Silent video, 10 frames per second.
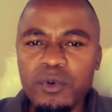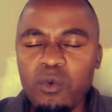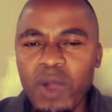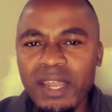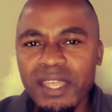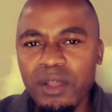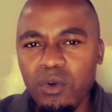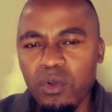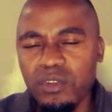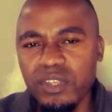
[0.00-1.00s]
1 year
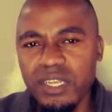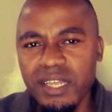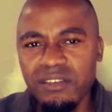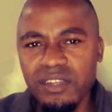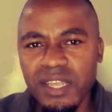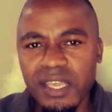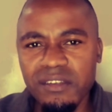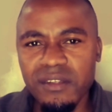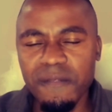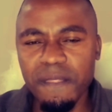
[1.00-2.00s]
old in
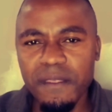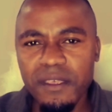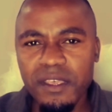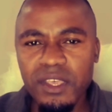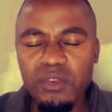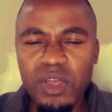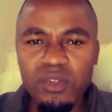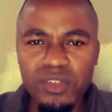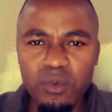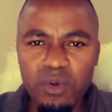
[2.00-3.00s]
1980, you are
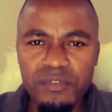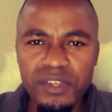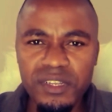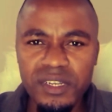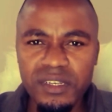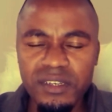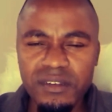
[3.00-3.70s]
not a war veteran.